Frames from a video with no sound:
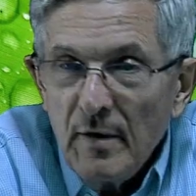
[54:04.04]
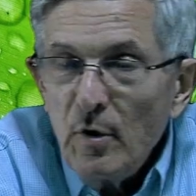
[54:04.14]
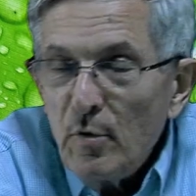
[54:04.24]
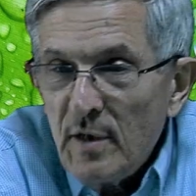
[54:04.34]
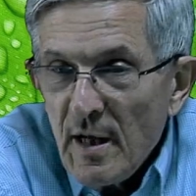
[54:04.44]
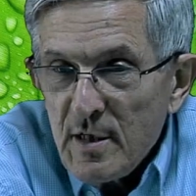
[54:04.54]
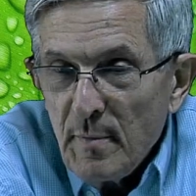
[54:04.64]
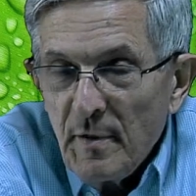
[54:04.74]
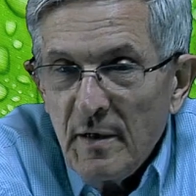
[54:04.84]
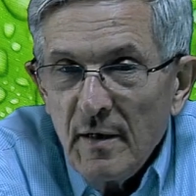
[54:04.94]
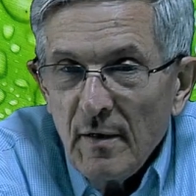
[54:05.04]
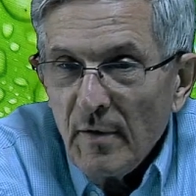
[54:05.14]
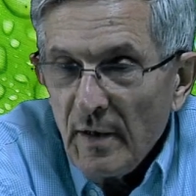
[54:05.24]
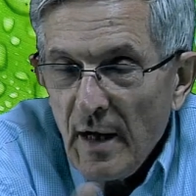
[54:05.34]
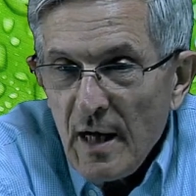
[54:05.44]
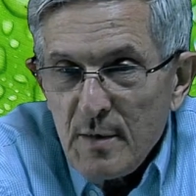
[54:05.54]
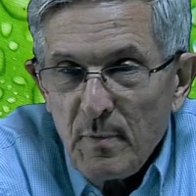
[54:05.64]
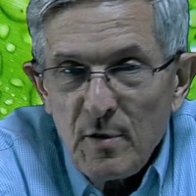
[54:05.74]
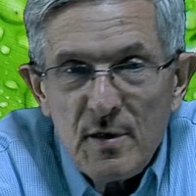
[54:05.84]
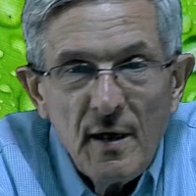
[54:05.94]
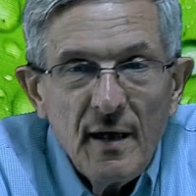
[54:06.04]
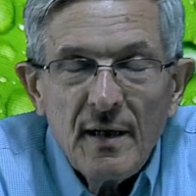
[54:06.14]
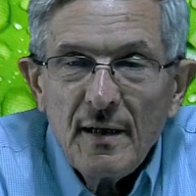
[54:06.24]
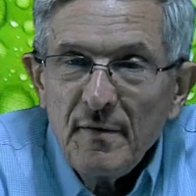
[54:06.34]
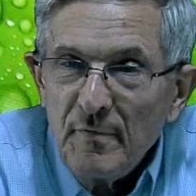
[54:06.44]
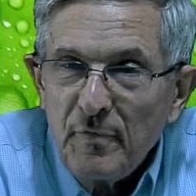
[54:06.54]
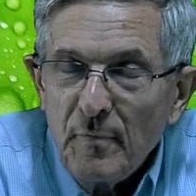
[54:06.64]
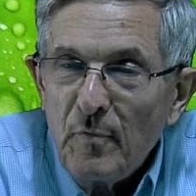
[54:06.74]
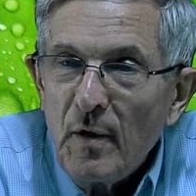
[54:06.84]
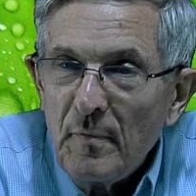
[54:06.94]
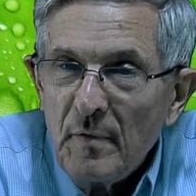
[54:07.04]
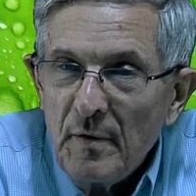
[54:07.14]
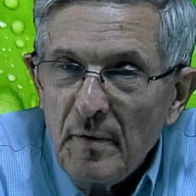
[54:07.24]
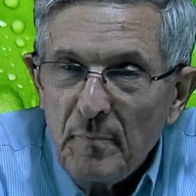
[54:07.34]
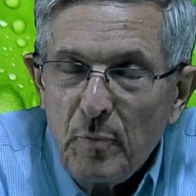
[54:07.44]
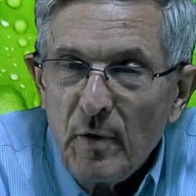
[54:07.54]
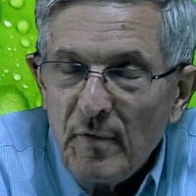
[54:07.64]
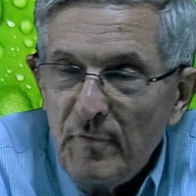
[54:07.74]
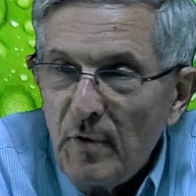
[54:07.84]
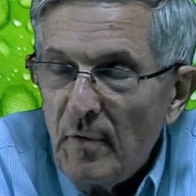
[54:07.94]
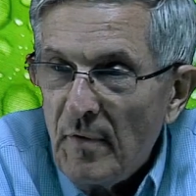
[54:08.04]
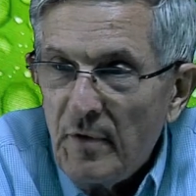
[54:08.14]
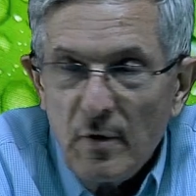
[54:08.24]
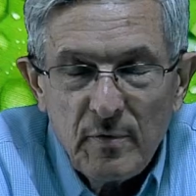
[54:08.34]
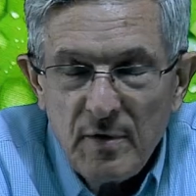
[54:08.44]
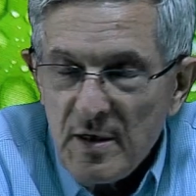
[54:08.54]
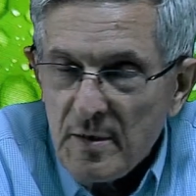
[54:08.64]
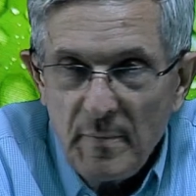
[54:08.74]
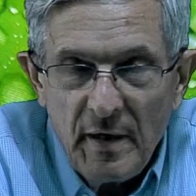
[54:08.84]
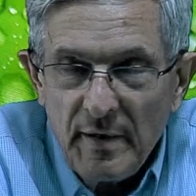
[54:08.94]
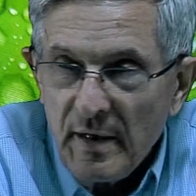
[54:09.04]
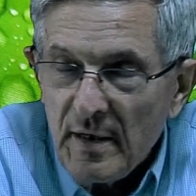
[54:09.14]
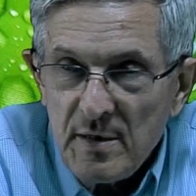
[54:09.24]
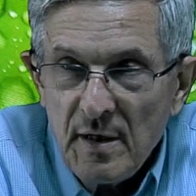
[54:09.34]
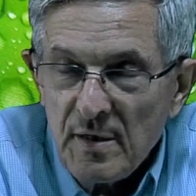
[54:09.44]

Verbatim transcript: New Testament or the Gospels from what point of view of the Old Testament. I think it's